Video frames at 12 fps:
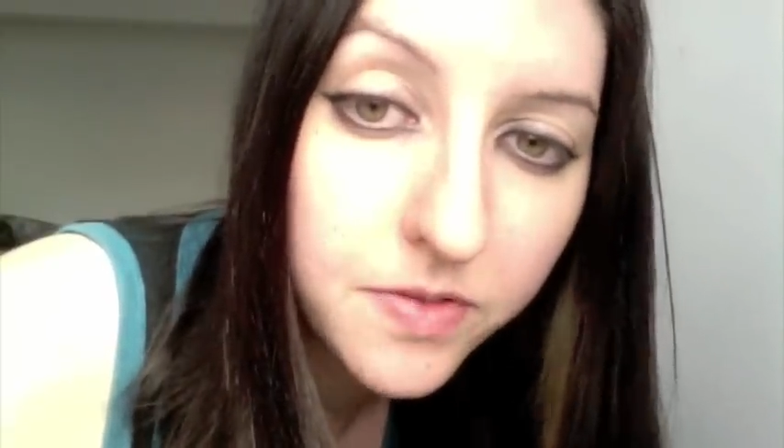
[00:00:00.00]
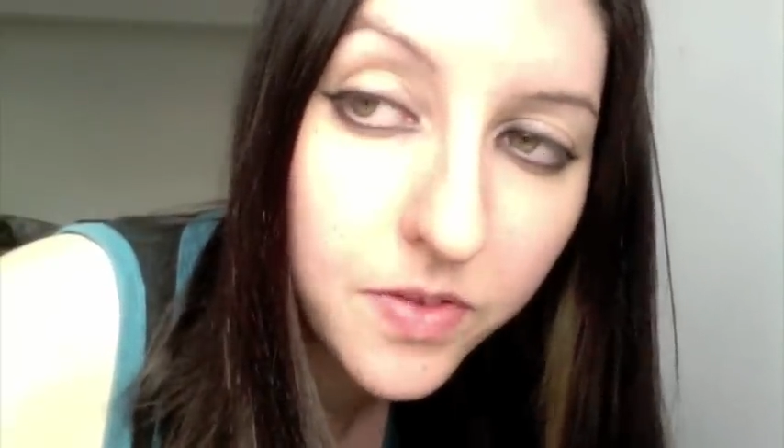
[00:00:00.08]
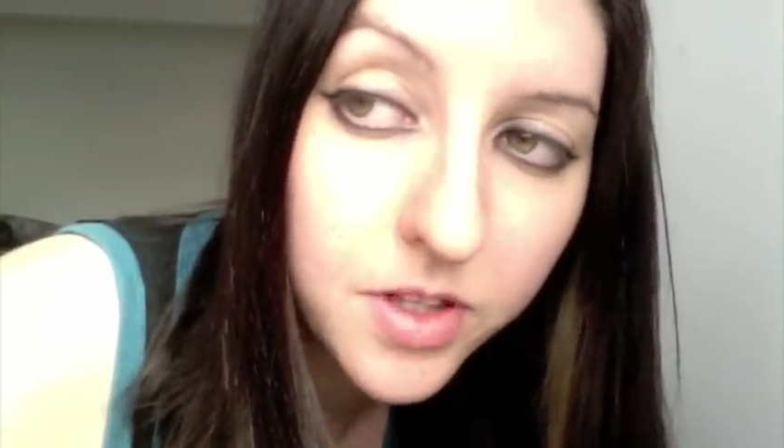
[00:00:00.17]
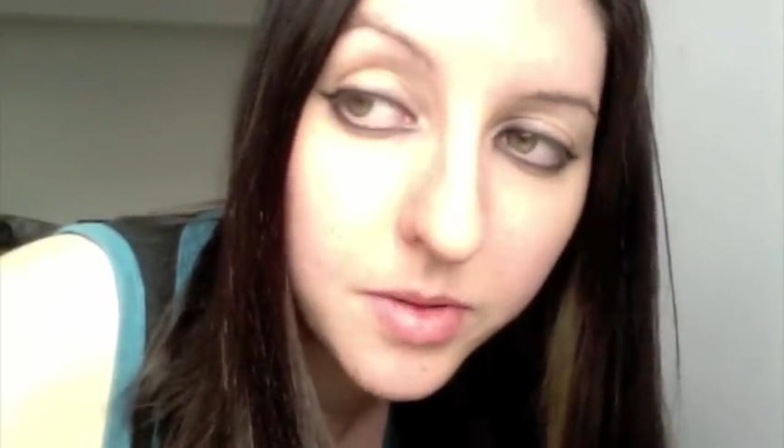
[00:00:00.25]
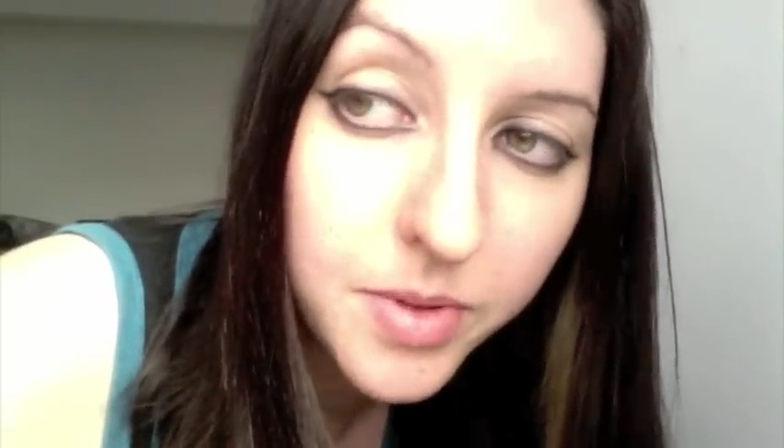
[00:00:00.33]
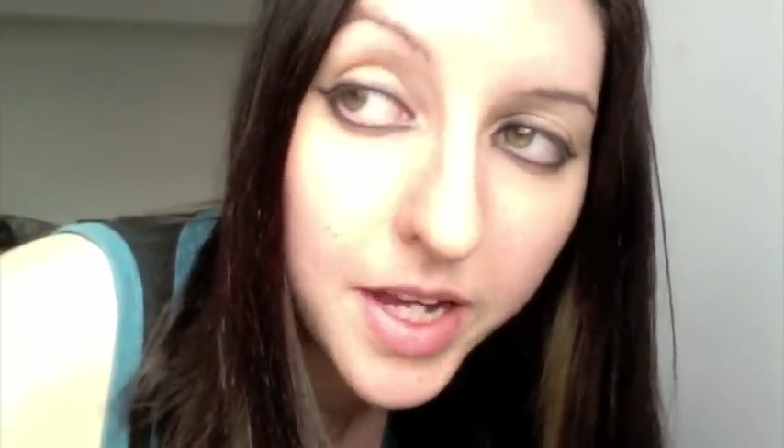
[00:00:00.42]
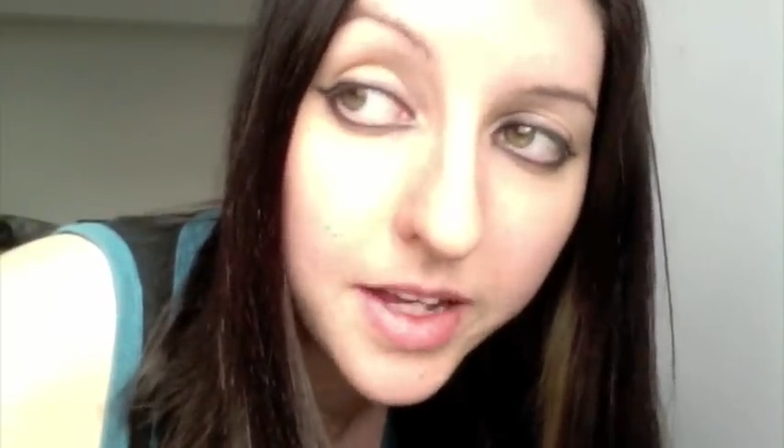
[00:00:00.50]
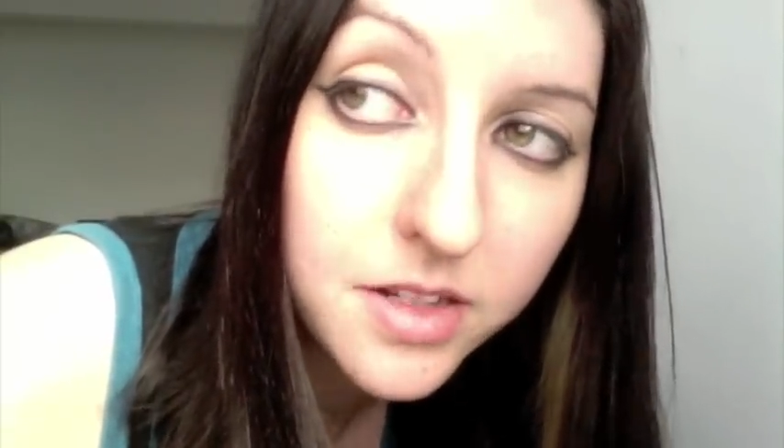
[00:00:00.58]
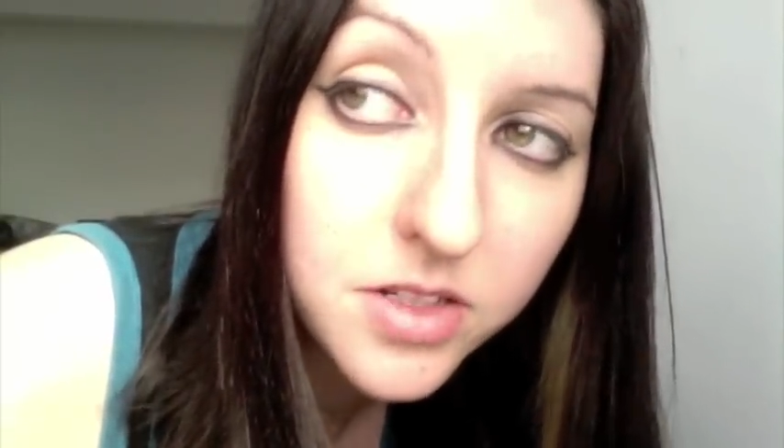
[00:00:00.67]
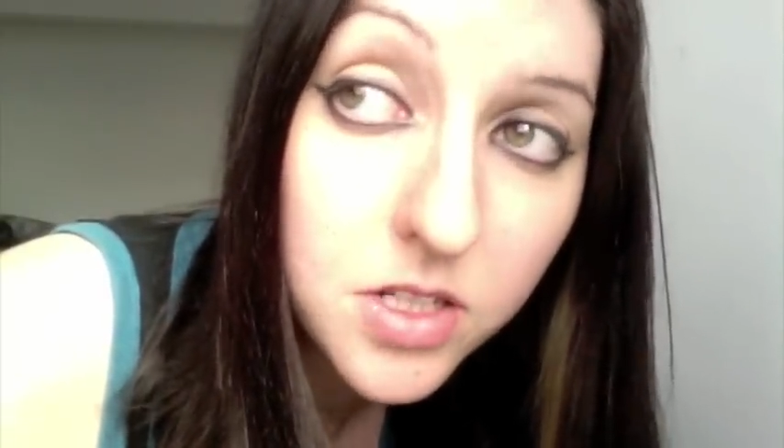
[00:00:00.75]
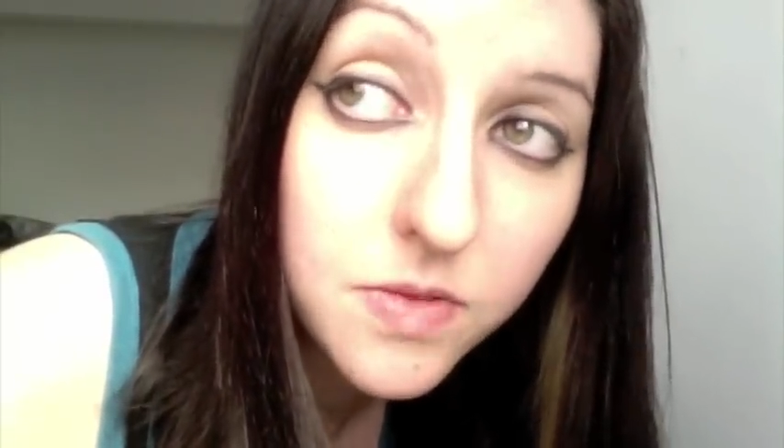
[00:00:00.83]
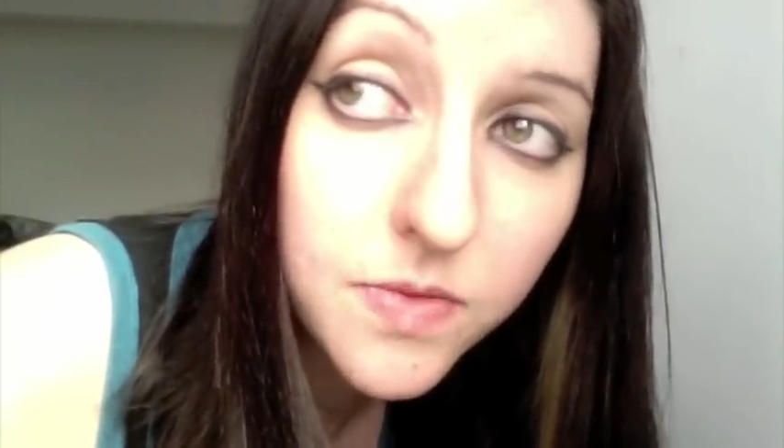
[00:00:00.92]
to find them
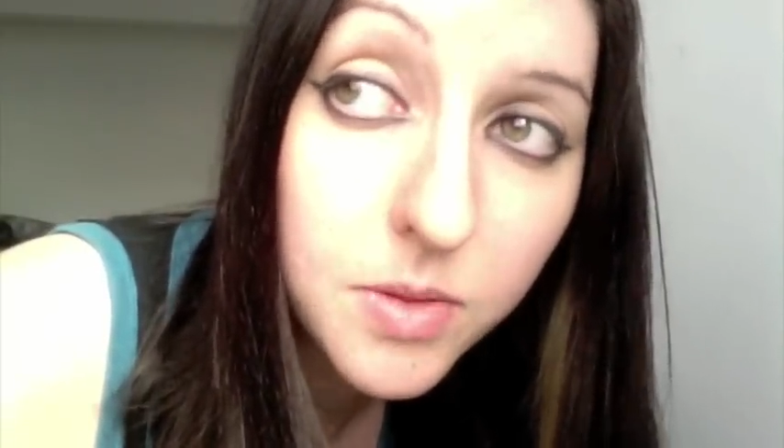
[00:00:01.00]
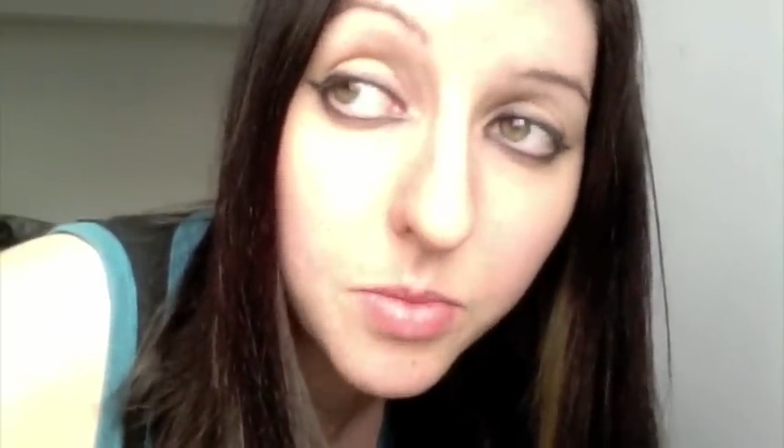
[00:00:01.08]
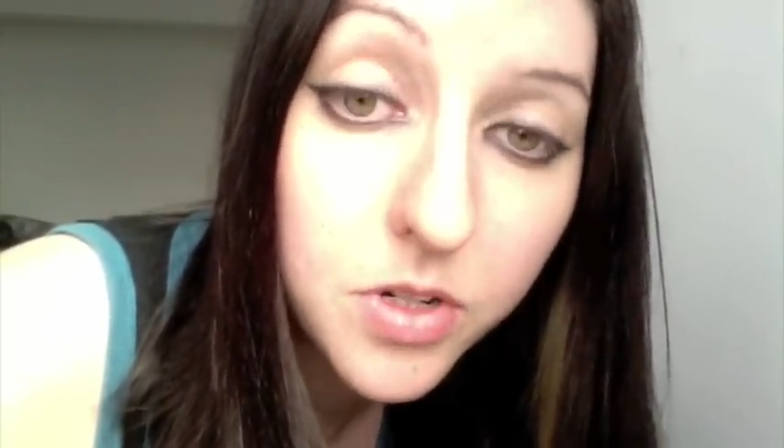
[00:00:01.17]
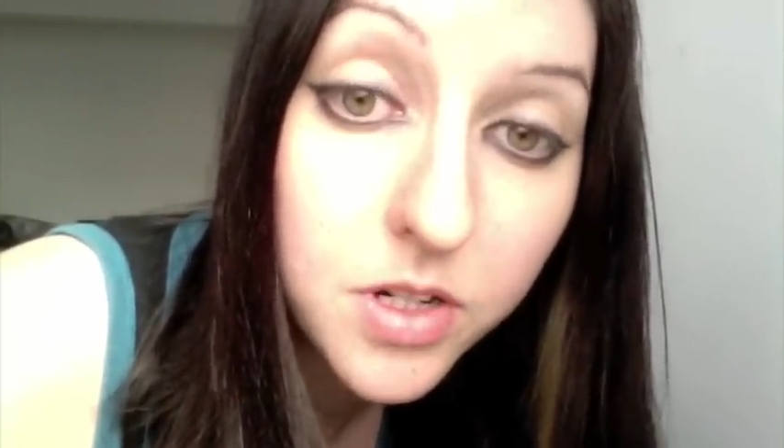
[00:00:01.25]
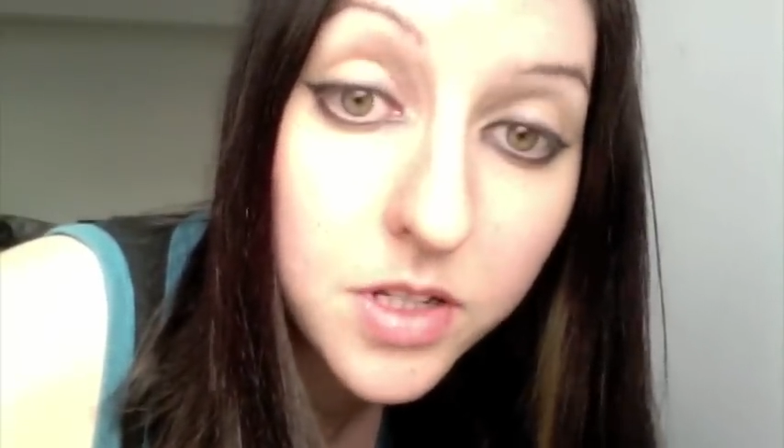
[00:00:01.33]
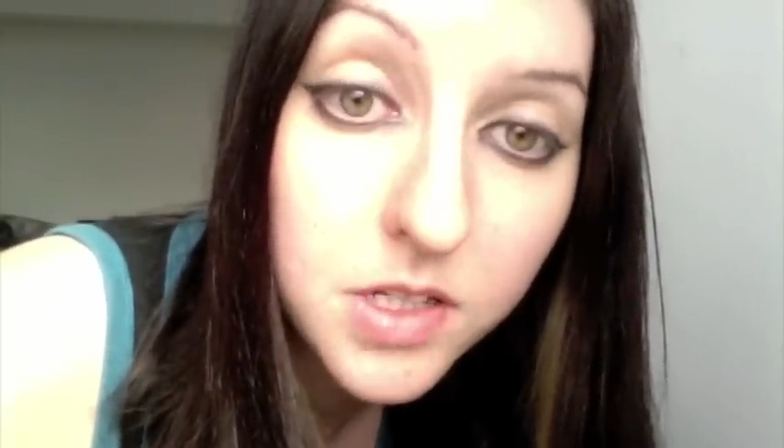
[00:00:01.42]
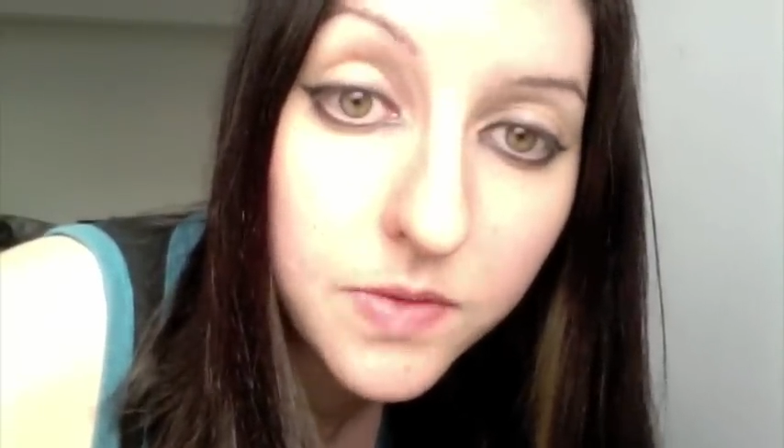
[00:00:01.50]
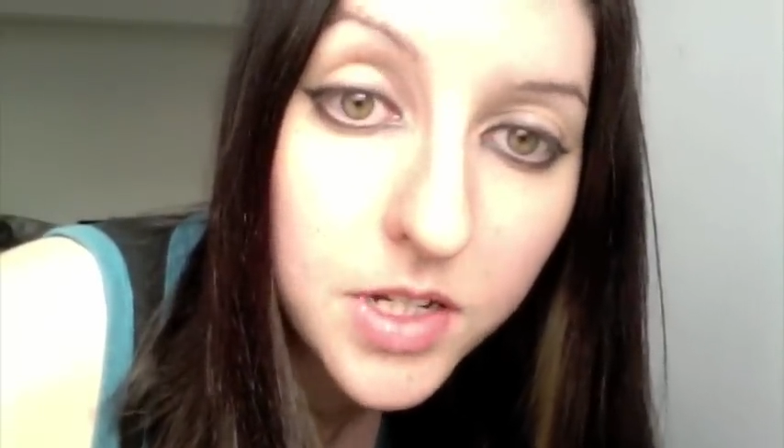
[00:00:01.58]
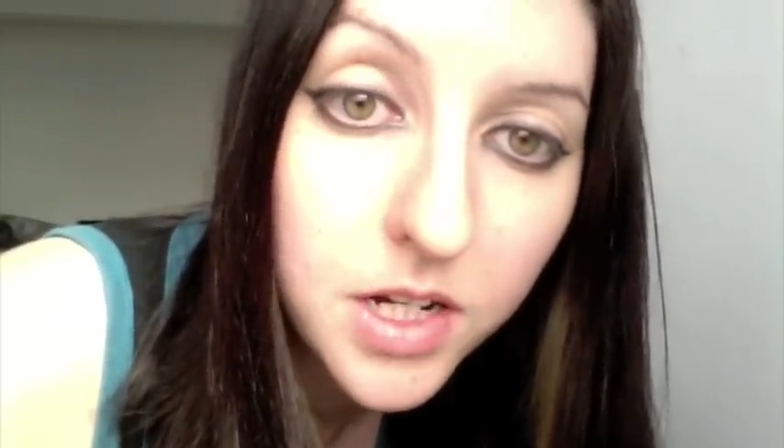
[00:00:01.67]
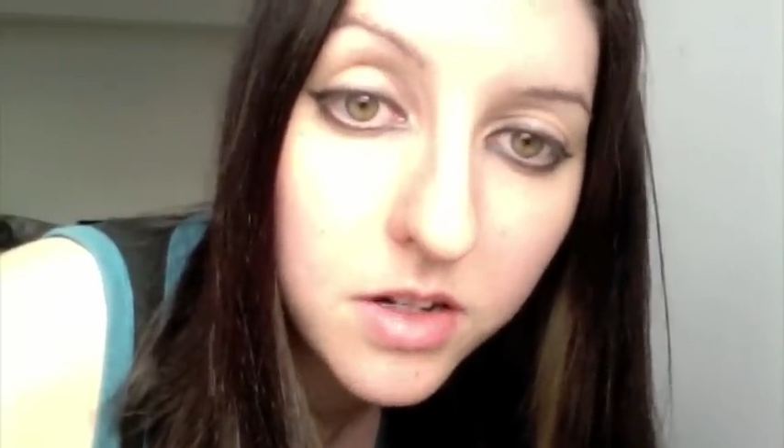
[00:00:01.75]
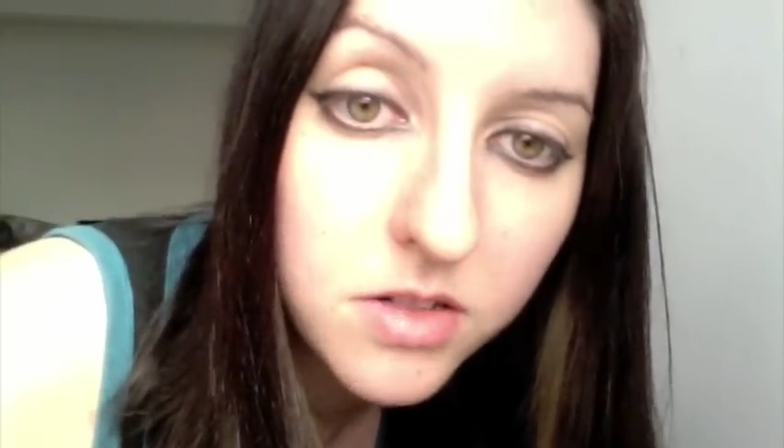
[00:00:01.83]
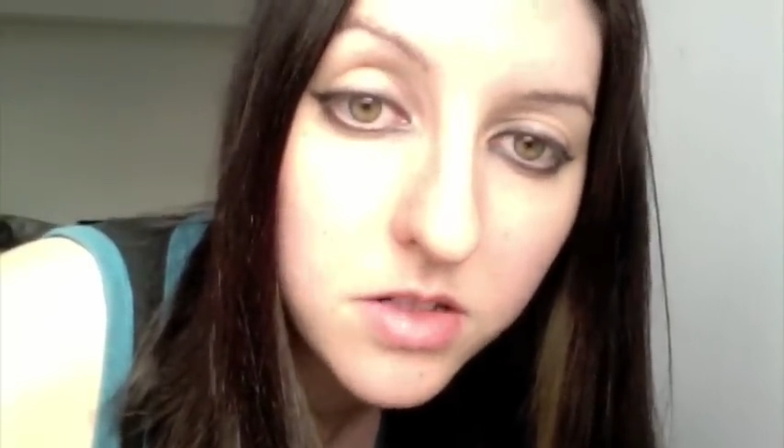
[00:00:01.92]
again just for the point of this video.